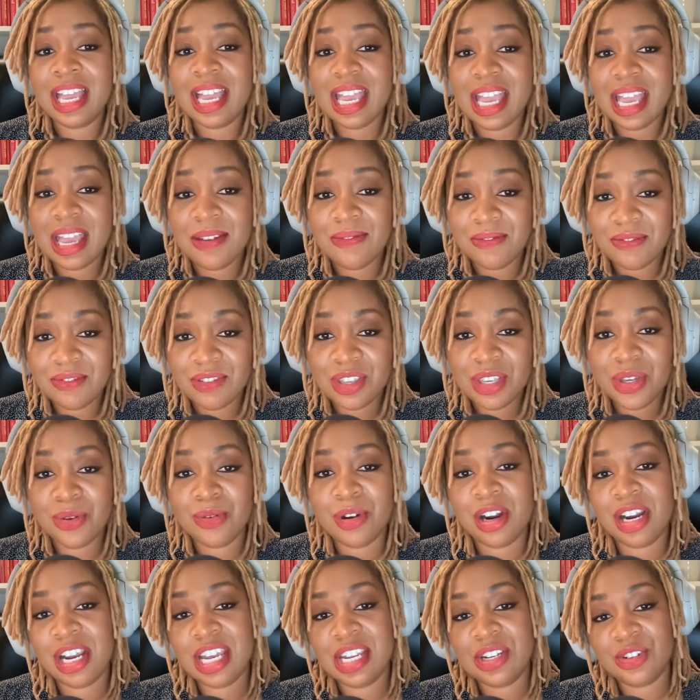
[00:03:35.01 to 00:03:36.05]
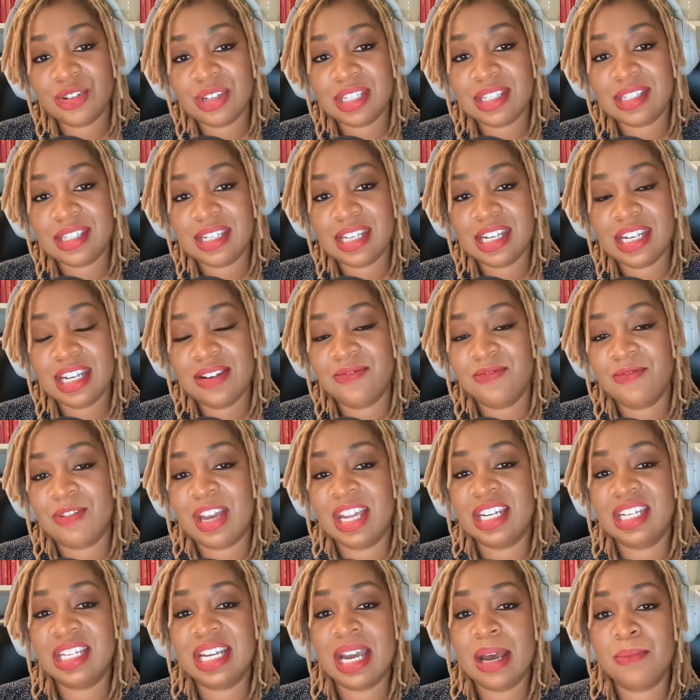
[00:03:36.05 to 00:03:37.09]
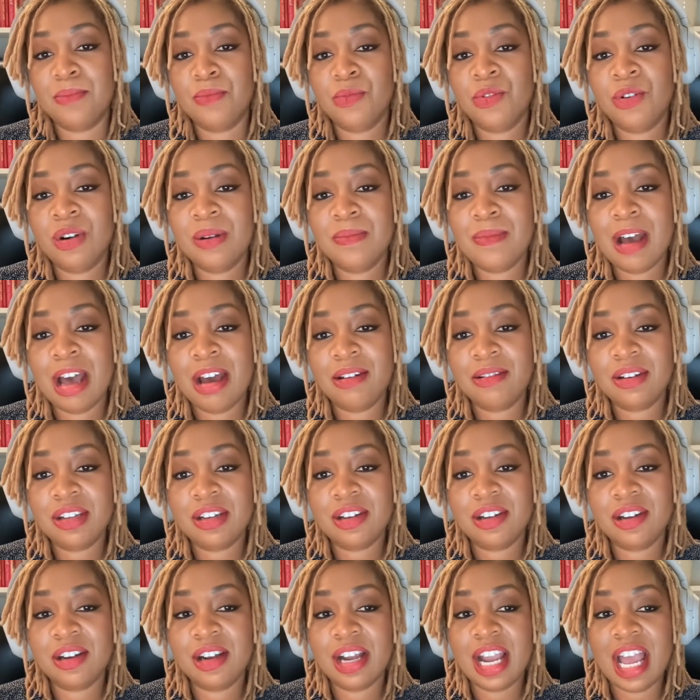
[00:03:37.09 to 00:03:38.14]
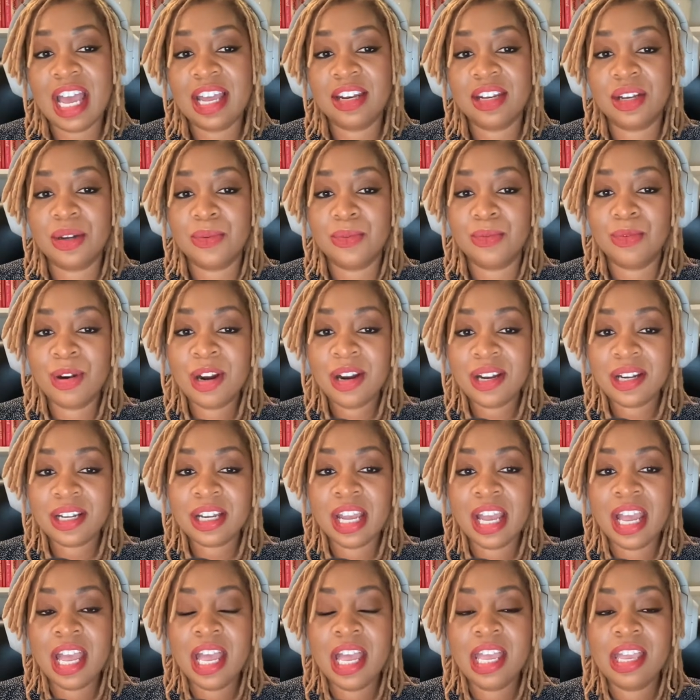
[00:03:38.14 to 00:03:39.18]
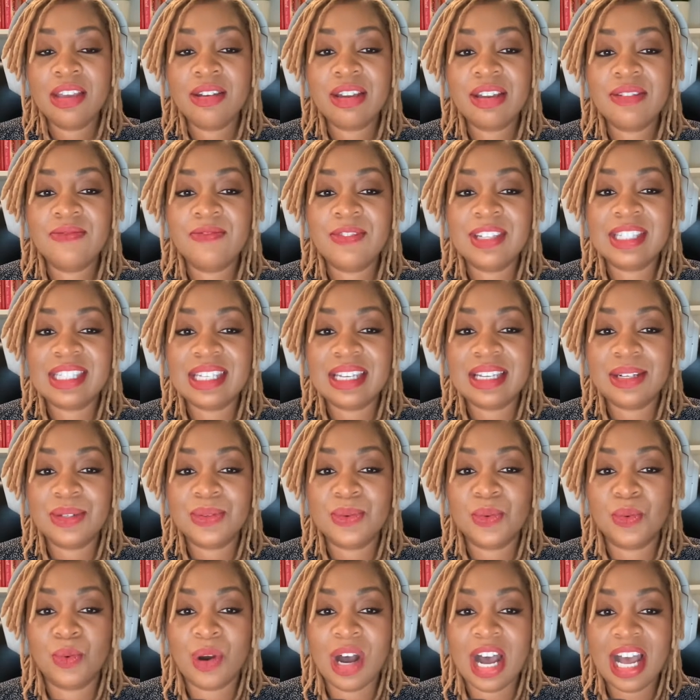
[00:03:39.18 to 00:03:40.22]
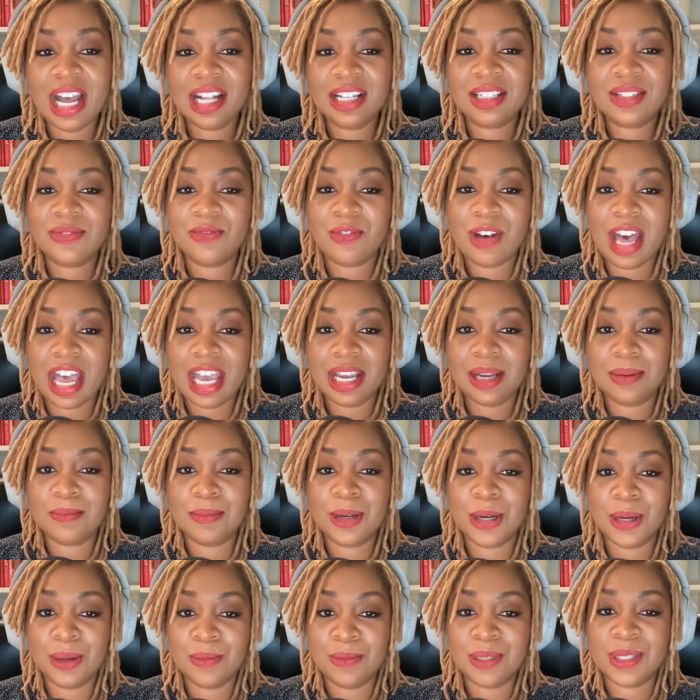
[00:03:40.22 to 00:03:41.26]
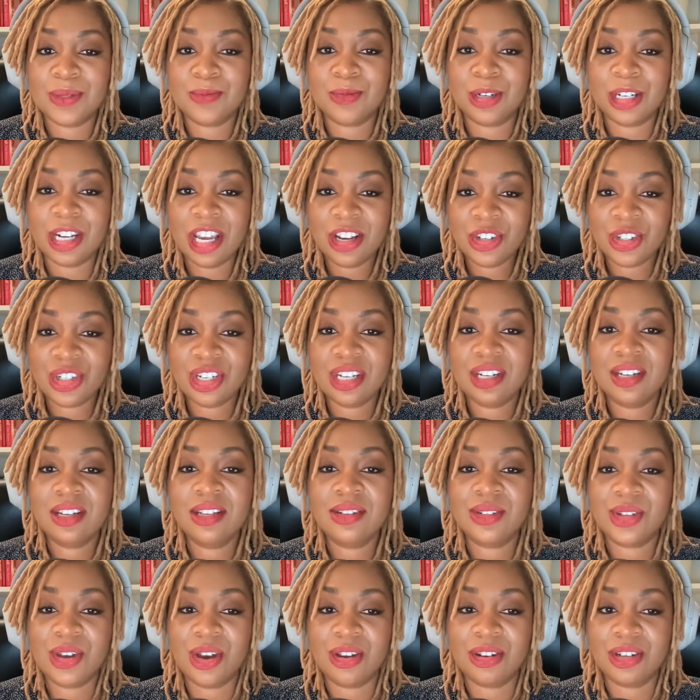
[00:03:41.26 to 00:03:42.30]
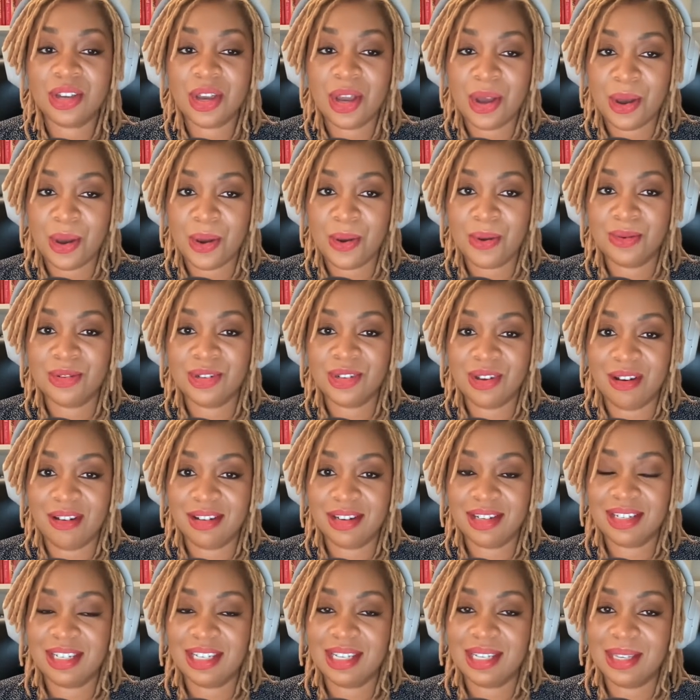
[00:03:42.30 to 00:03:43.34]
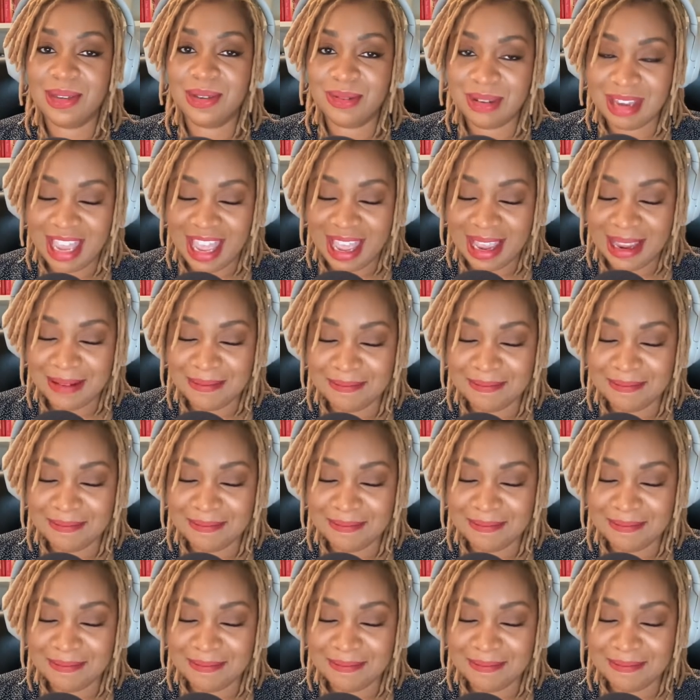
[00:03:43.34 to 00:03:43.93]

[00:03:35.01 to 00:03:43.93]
If you are interested in finding out more about her and her work, you can visit wildfirepurposeproduction.co.uk.